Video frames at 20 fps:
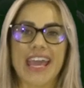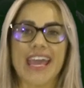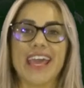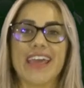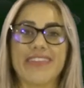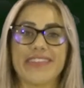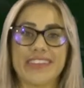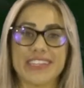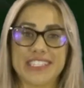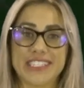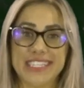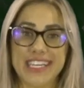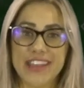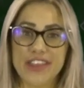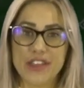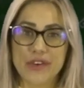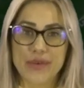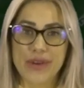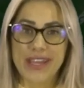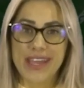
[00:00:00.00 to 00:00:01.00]
In the
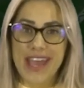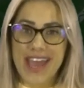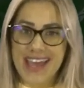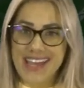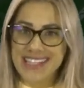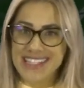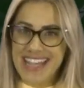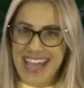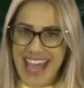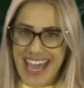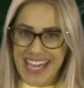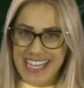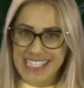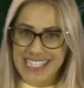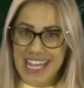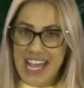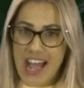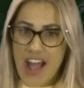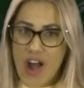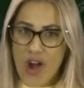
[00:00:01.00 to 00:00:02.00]
G3 Essex,
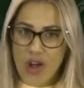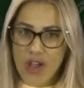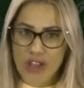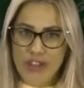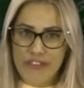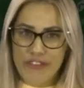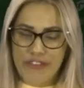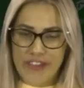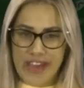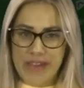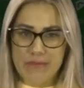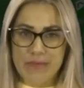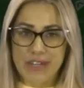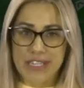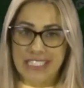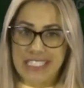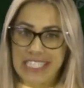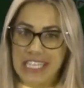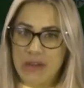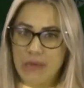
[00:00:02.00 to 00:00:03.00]
Hall of
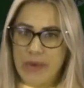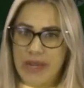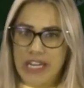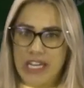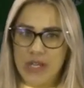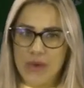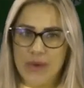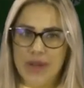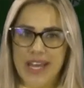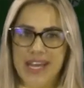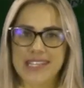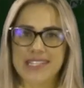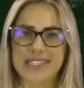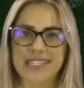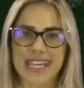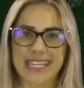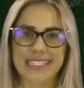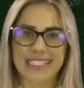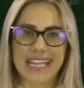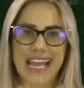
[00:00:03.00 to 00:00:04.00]
Famer D. Wayne Lukas
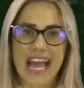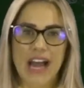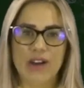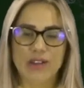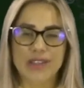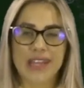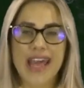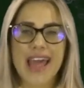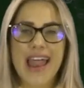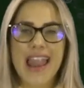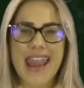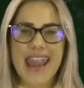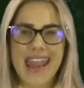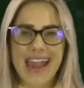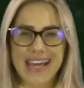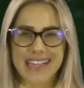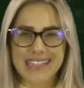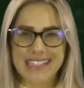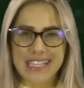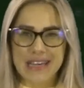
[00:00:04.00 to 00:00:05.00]
sent out
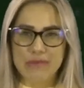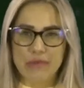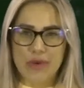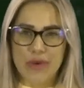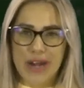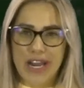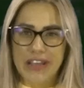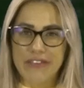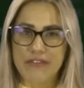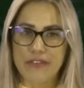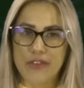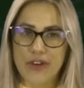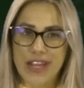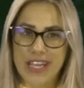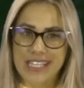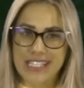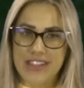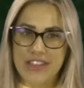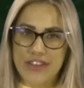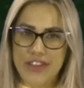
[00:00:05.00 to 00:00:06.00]
Last Samurai for
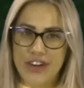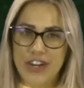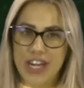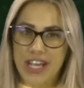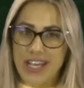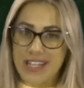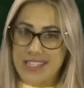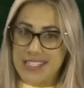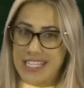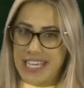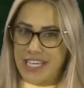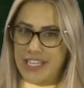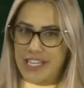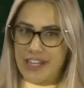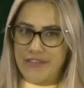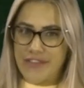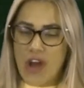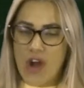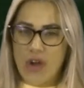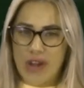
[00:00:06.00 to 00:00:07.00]
his third
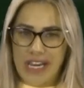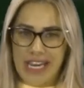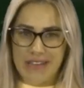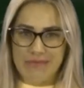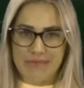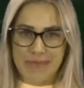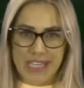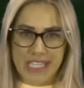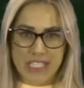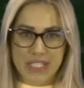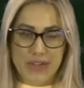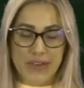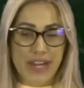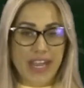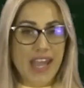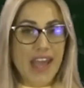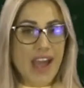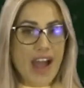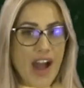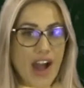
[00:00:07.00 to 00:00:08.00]
consecutive Oaklawn victory
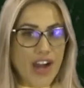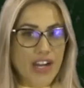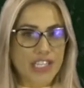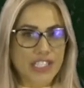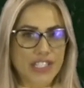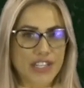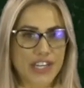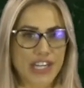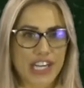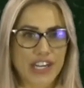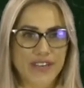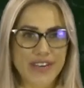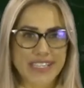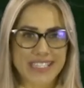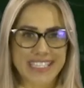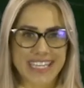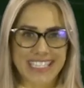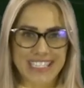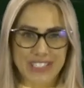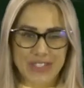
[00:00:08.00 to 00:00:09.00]
under
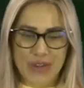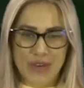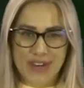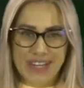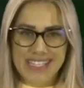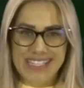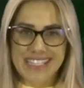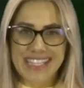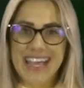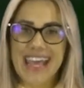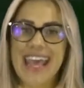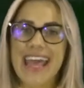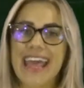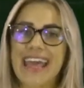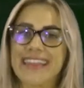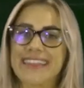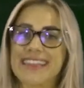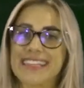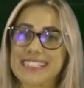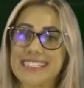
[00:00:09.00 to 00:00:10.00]
Christian Thor.
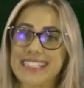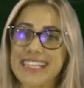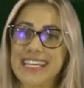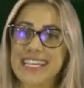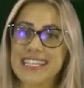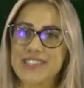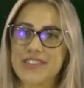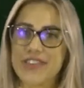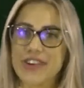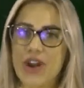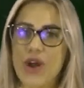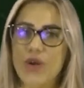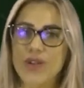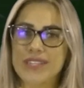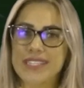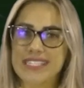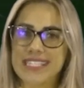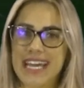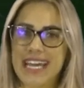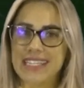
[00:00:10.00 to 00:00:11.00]
The
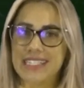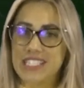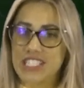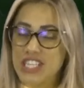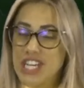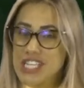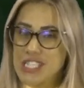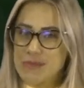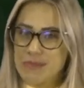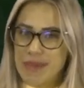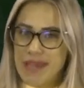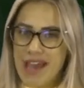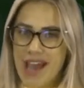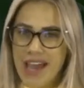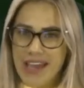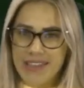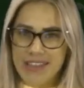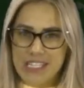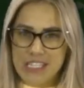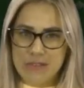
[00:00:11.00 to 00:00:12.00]
six-year-old sat just
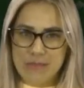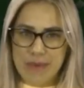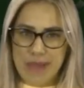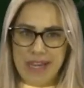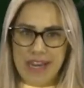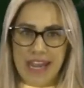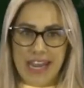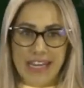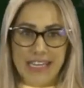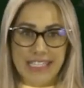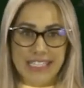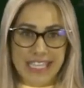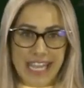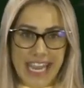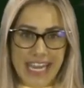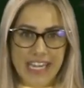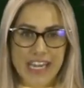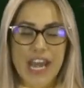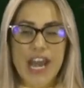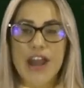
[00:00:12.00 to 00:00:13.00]
behind the speed and
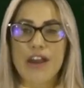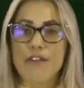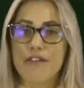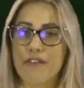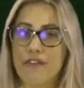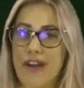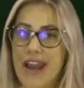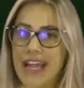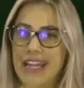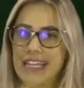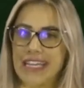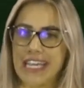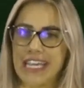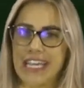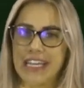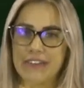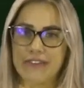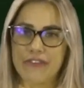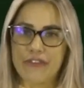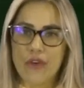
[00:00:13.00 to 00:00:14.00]
then rallied
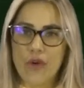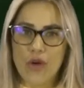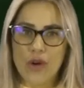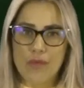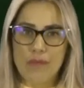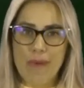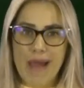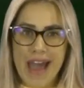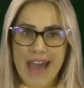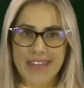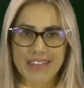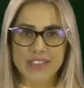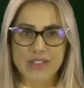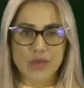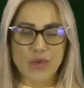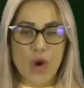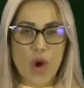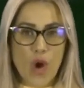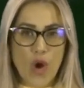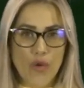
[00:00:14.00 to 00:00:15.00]
in fourth path
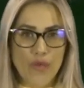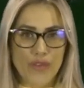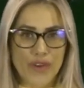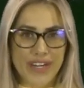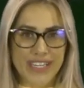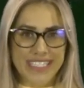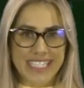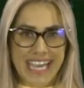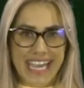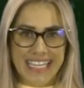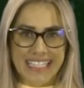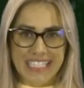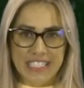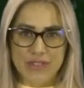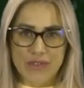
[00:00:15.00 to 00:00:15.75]
to overtake